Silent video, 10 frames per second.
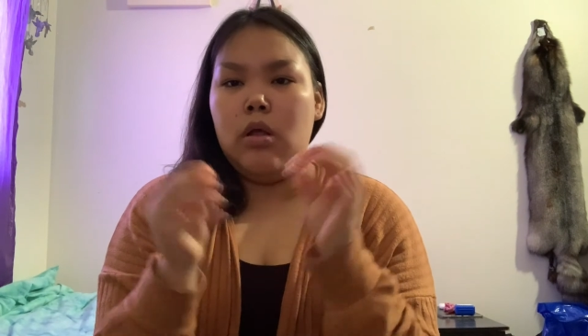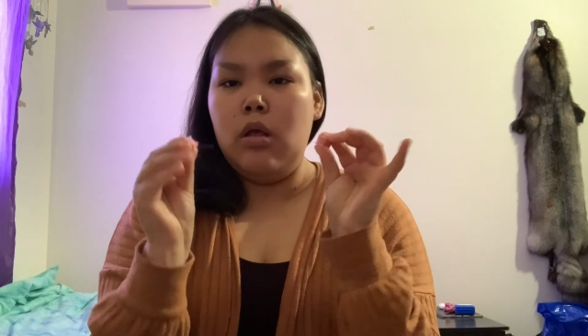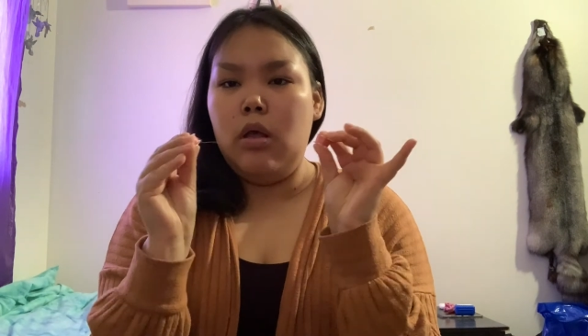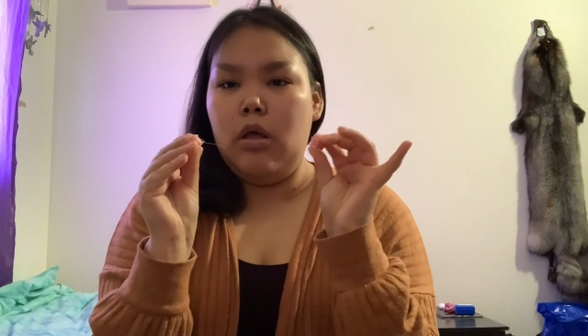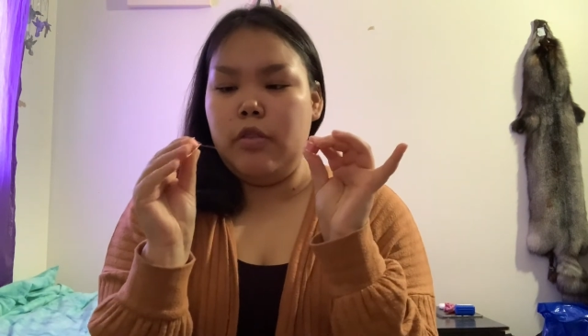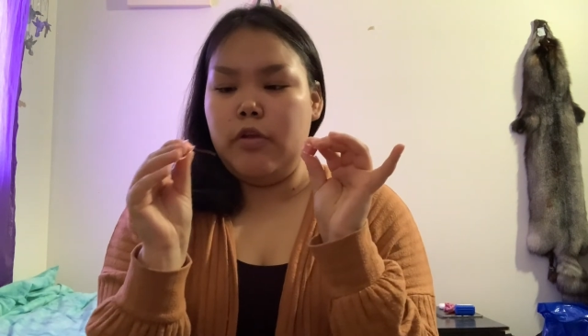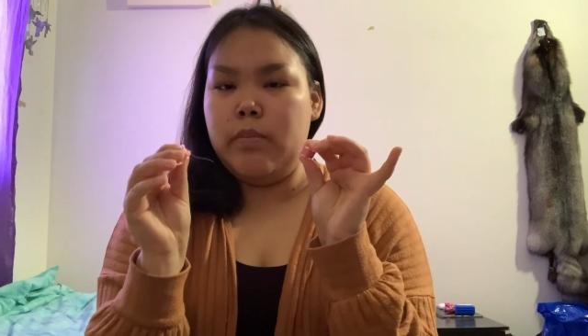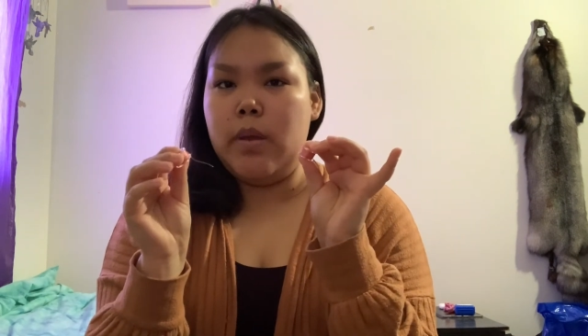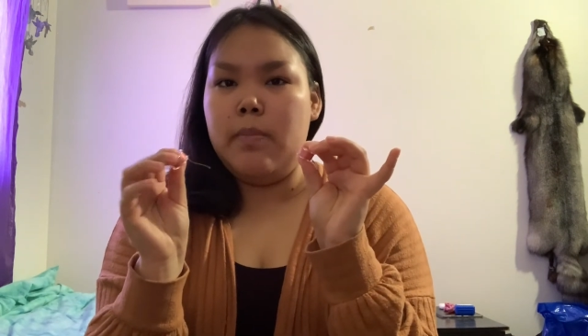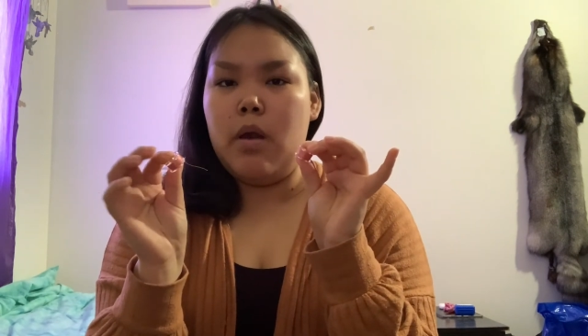All three of
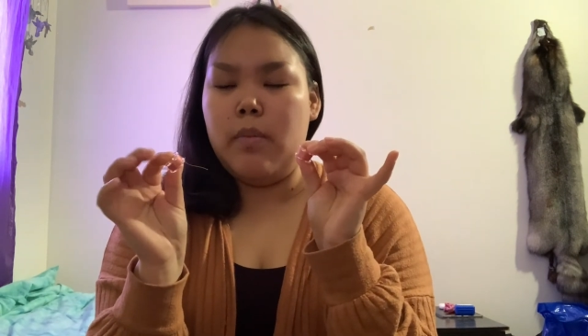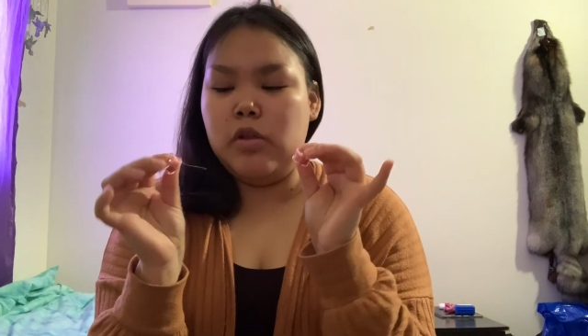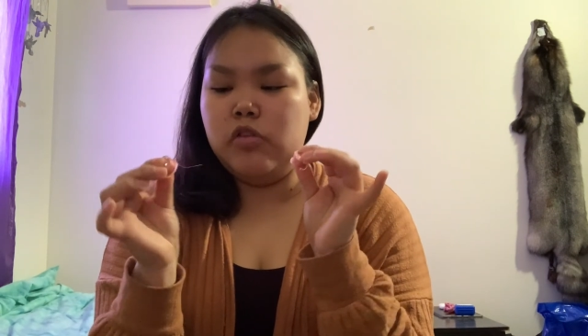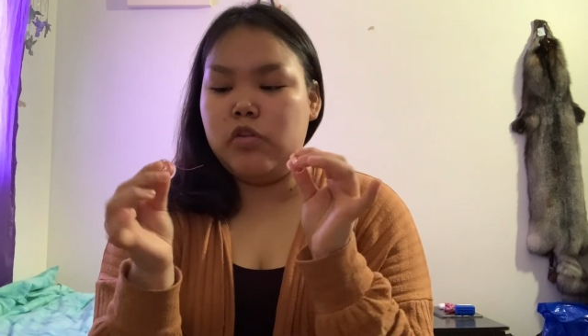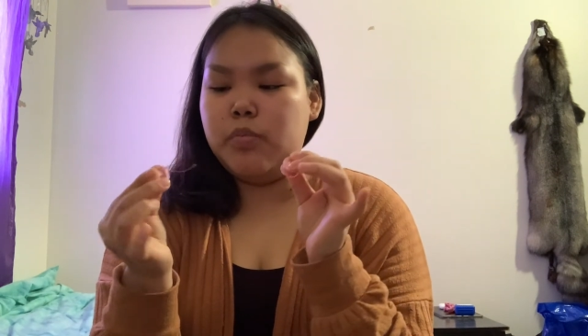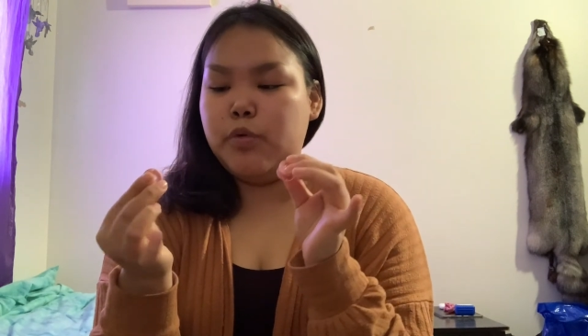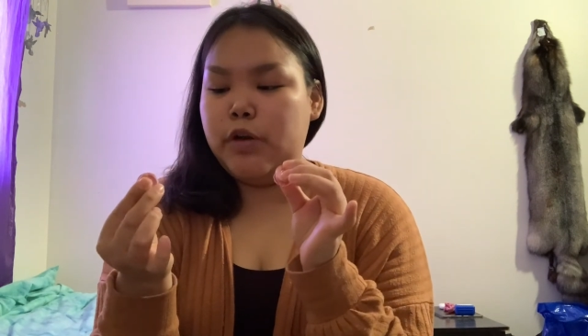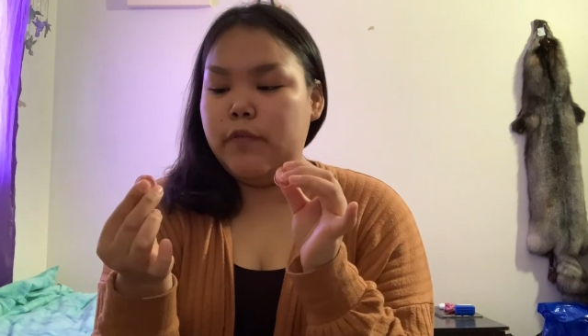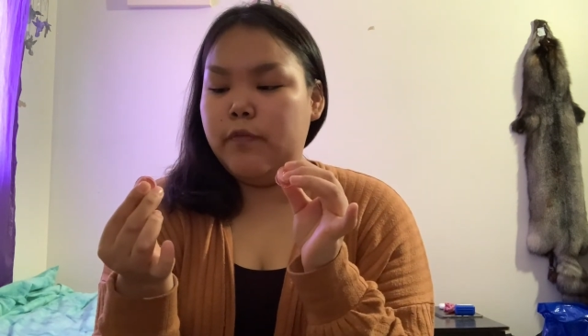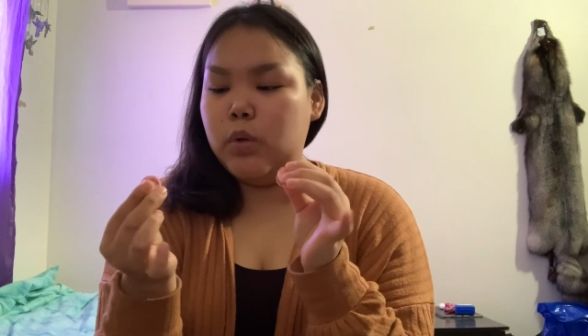my bobbins are pretty
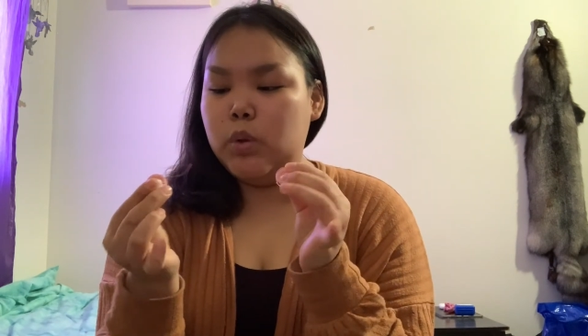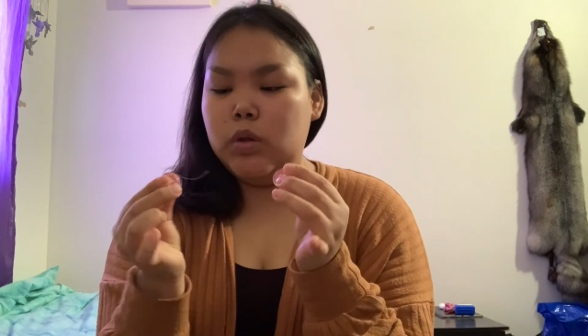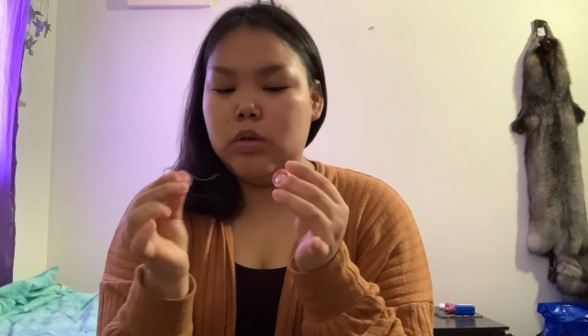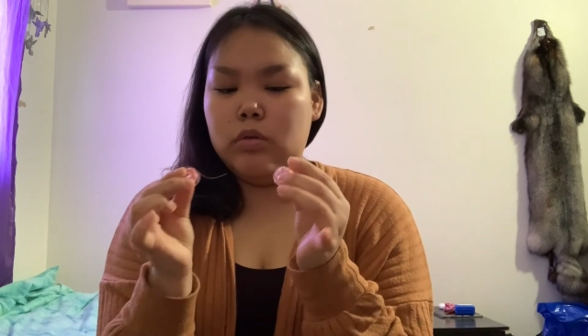full.